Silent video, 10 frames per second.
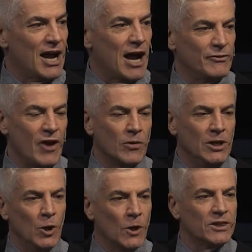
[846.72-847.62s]
But how many
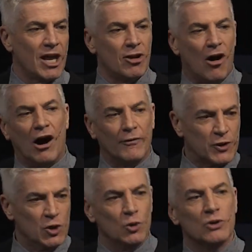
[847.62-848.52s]
only learned that
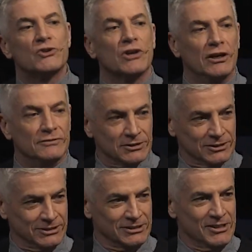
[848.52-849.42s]
after you were saved?
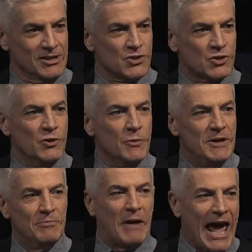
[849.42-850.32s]
So you've
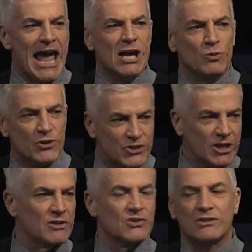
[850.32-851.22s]
been plagued with
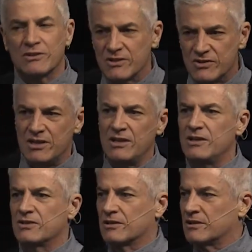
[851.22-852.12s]
sickness and
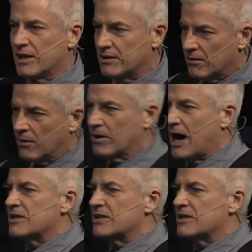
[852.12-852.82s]
disease and, and all